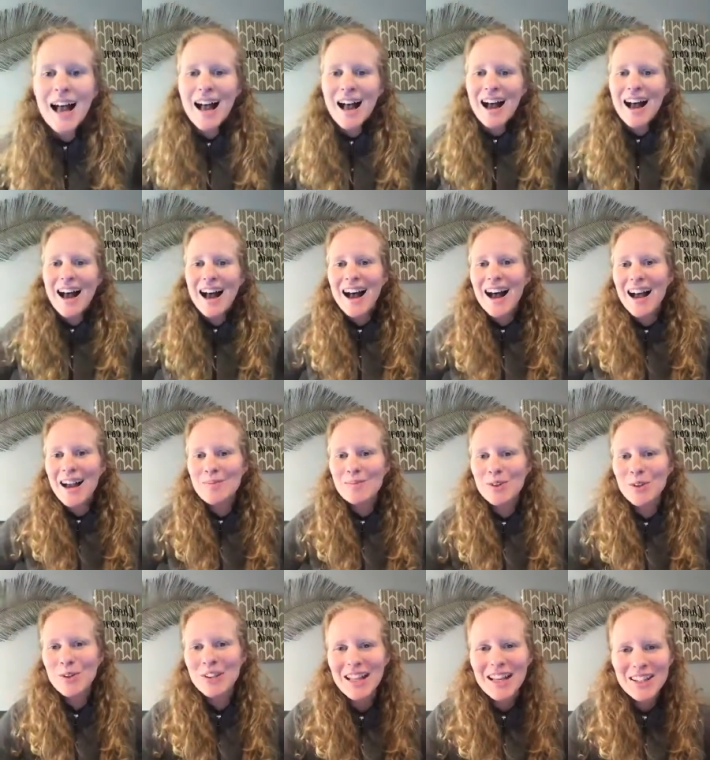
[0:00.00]
I'm
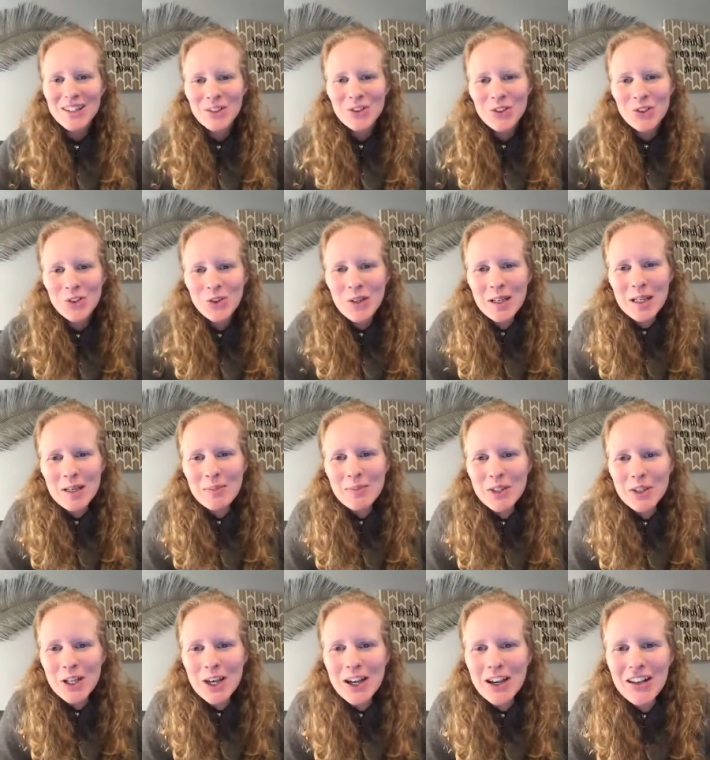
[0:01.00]
so glad you enjoyed it,
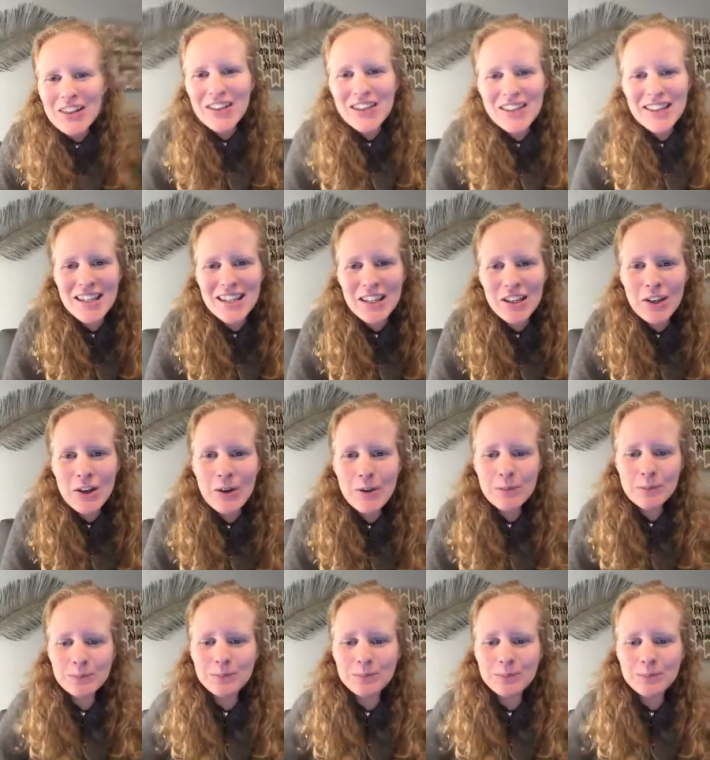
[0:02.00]
Michelle. Thank you.